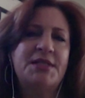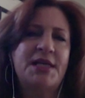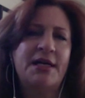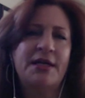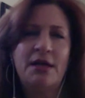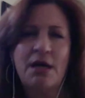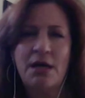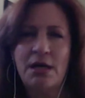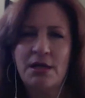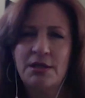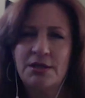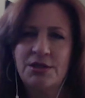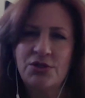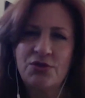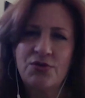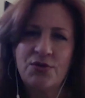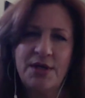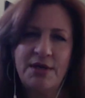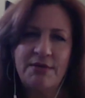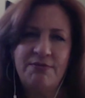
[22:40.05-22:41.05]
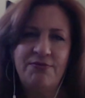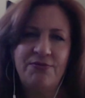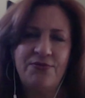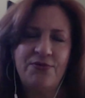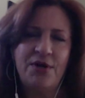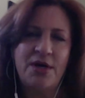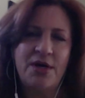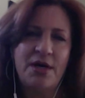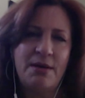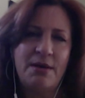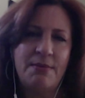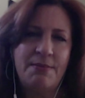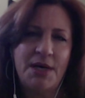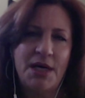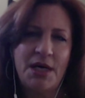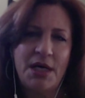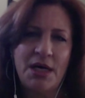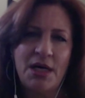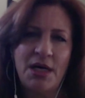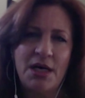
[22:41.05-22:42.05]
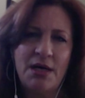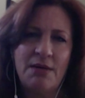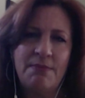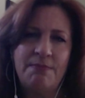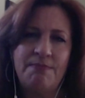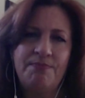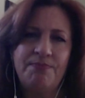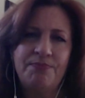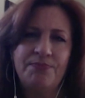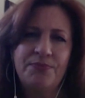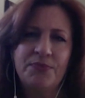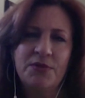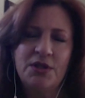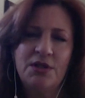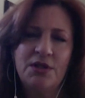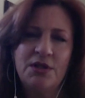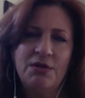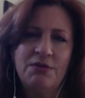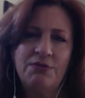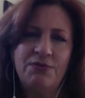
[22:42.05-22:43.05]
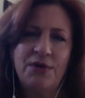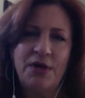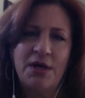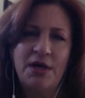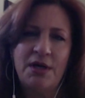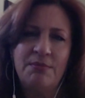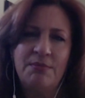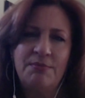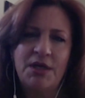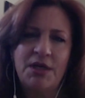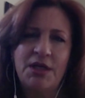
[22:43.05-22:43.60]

I got a script from a